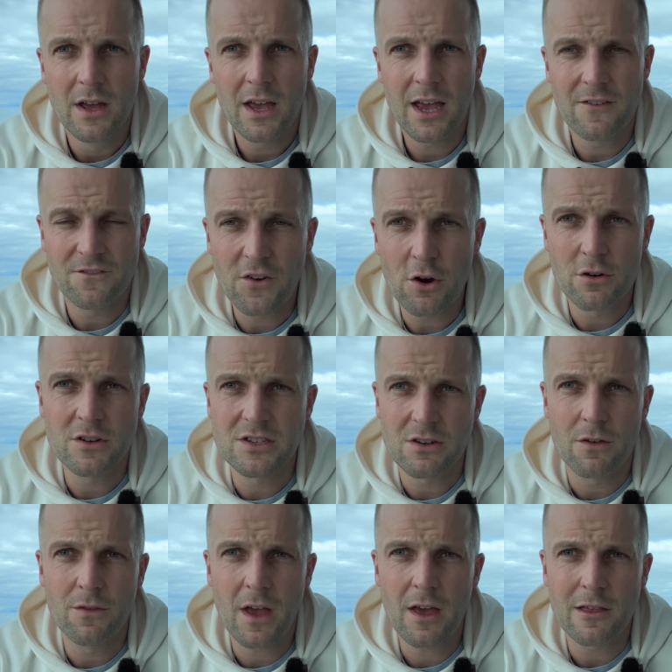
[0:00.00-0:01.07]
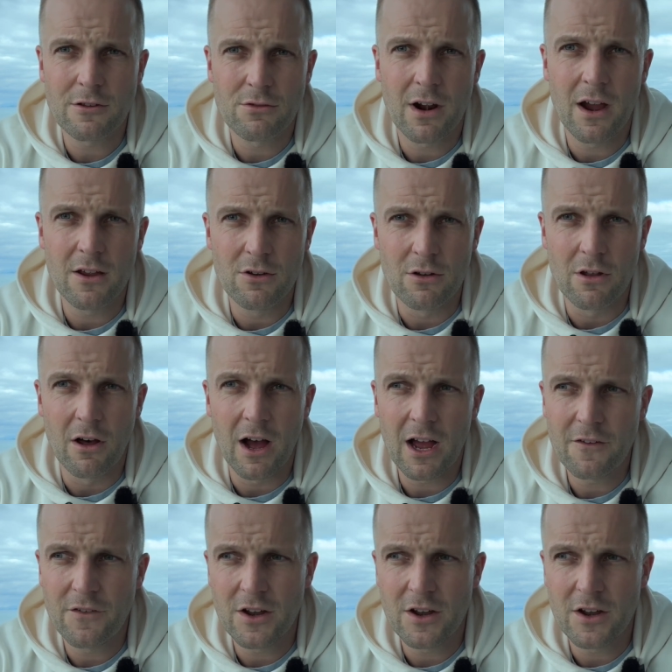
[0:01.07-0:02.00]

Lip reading: and focus on that throughout your life.